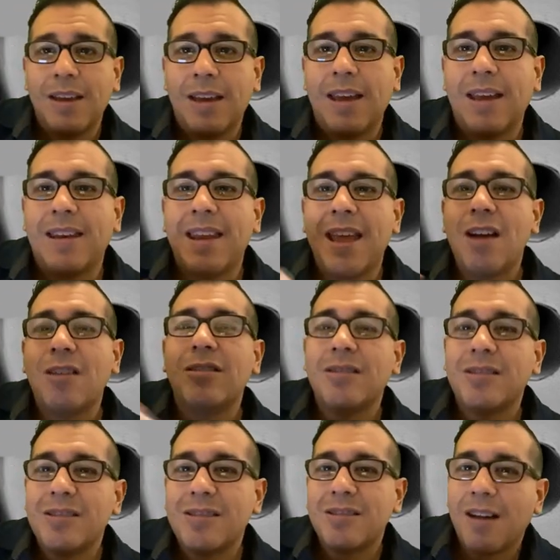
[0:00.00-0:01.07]
And now you
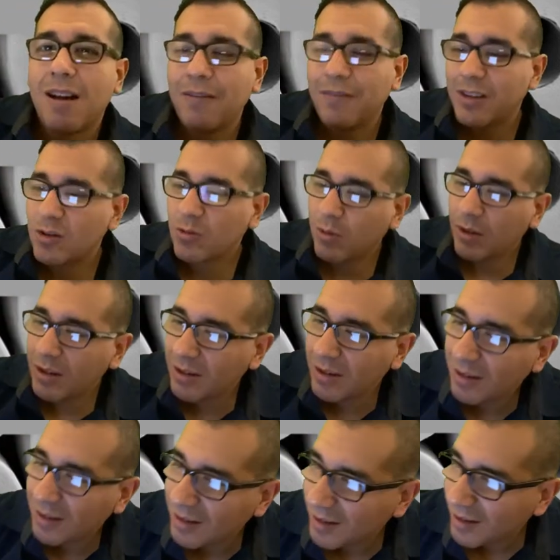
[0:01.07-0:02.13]
can solve each one
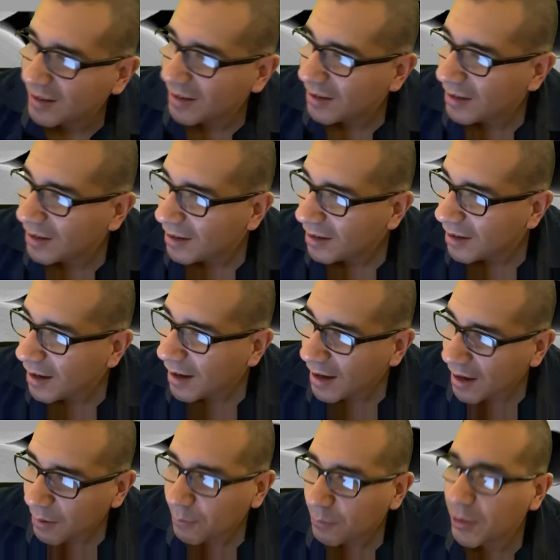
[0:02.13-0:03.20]

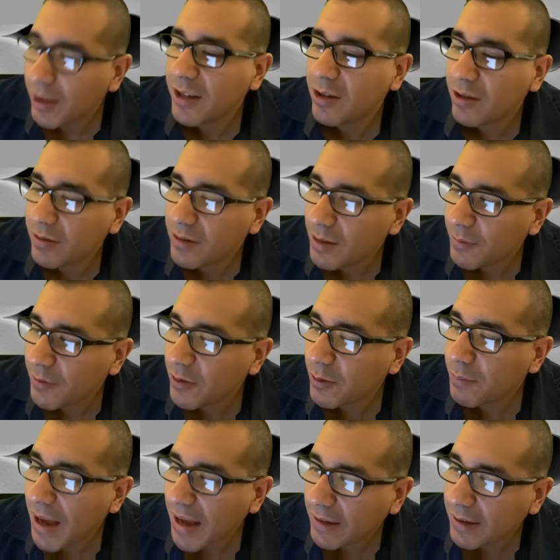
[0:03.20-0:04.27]
um, bringing you some of you
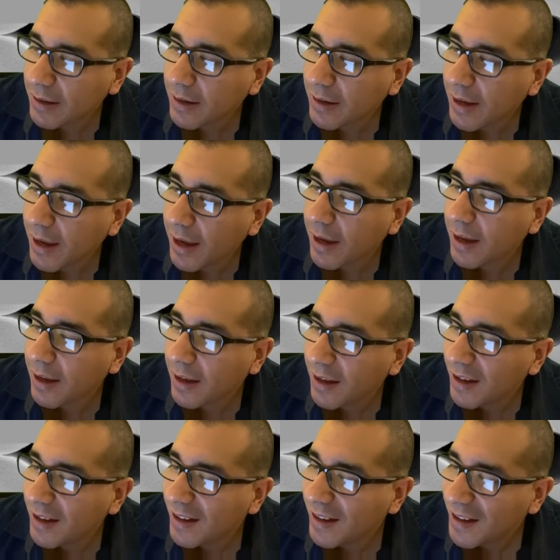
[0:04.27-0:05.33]
back to the day.
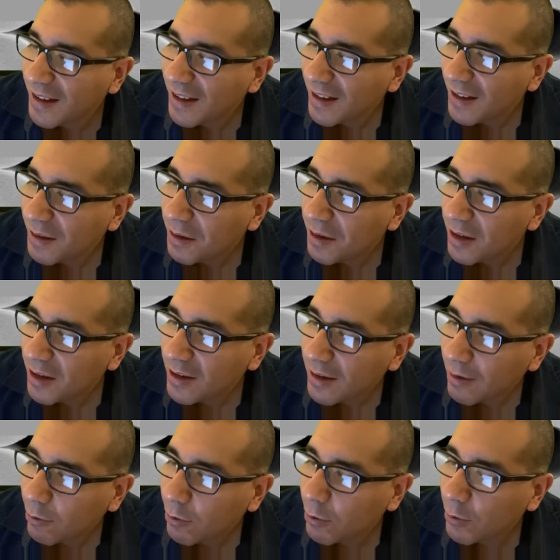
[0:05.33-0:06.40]

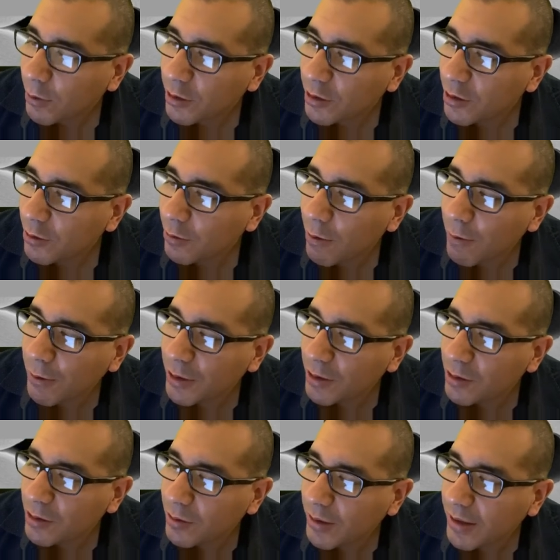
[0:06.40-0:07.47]
Where were you? What were you
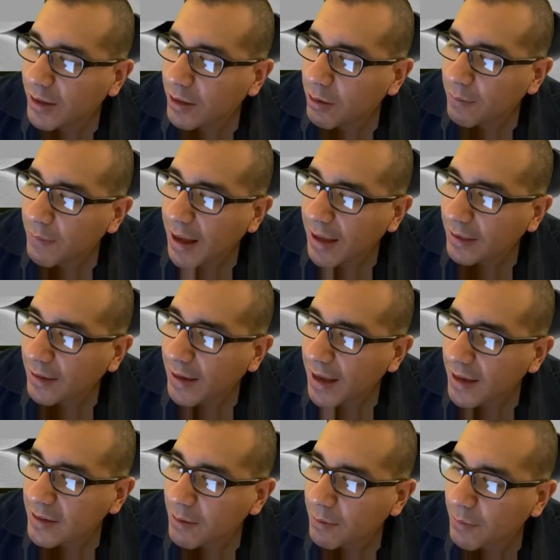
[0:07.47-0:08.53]
doing in your math
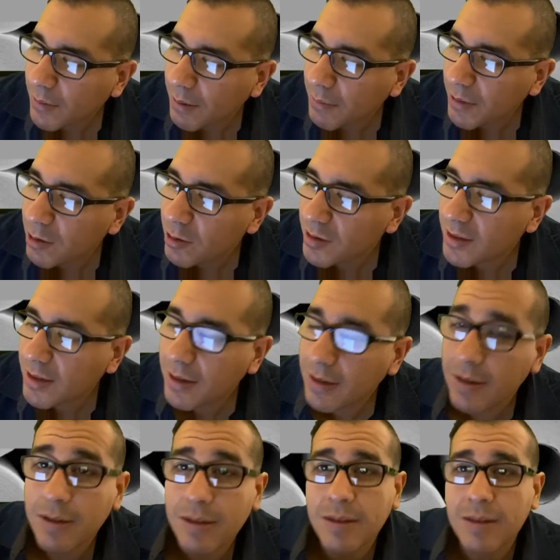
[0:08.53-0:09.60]
class? I'm, I'm interested.
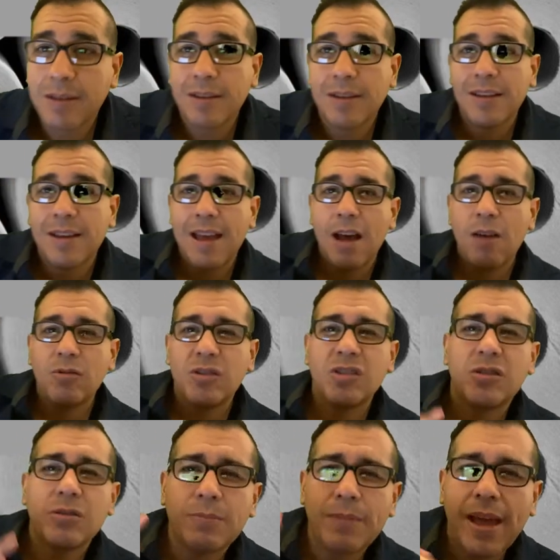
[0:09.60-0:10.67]
How was
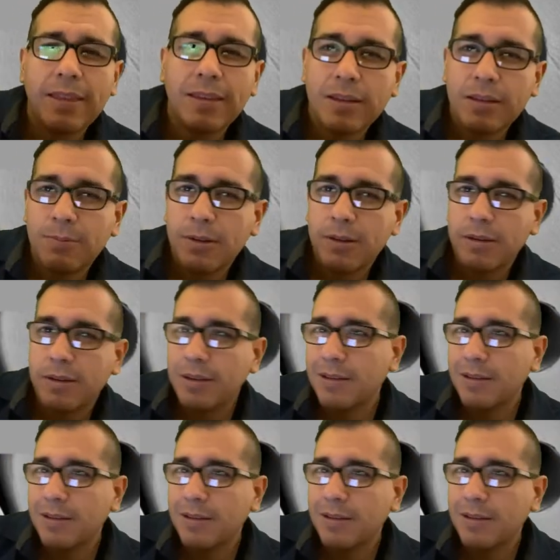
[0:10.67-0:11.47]
your math experience?